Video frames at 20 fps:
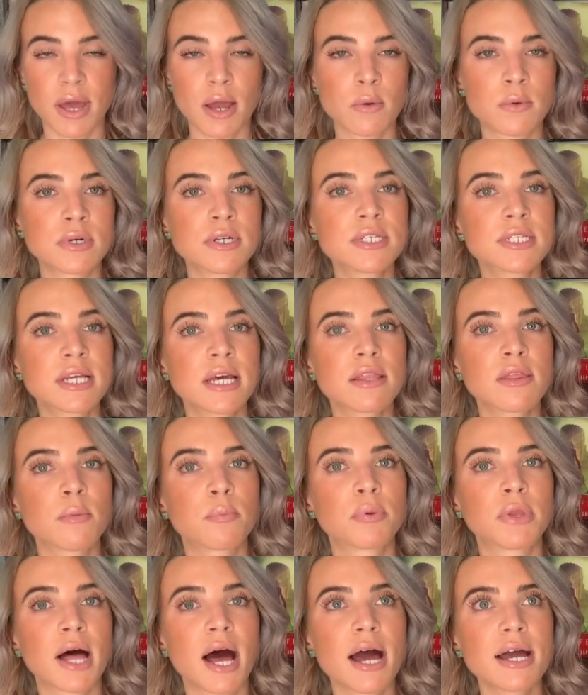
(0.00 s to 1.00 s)
I will say the
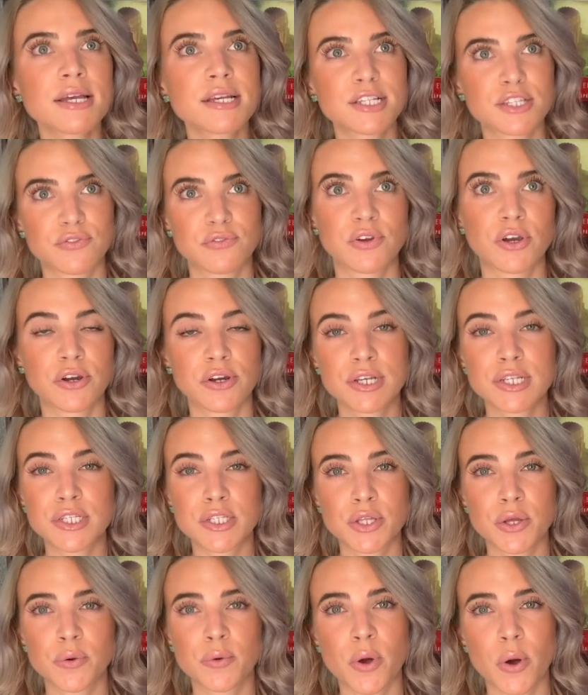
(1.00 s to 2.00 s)
plot is very
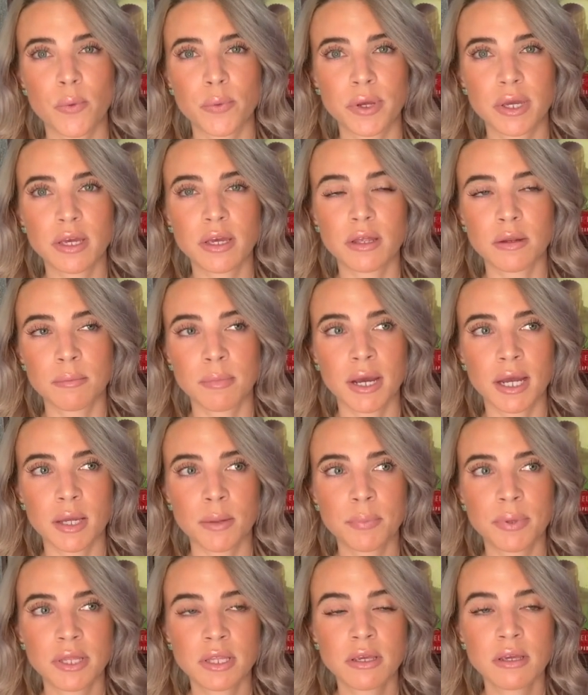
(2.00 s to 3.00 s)
slow going in my
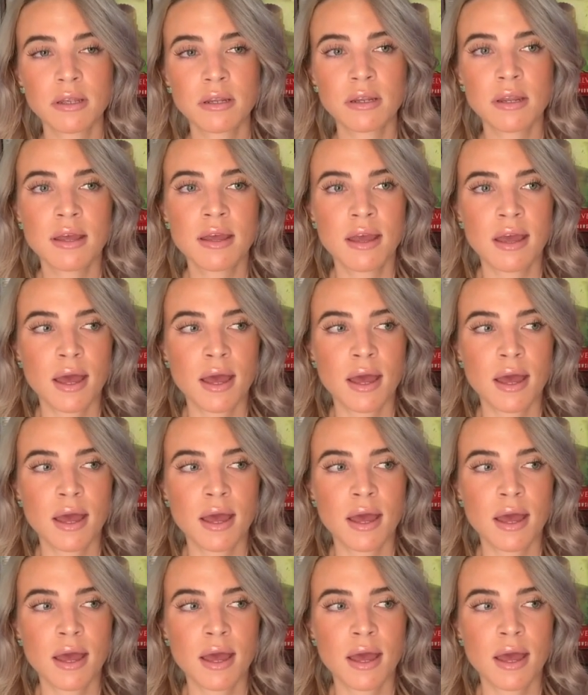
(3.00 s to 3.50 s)
opinion,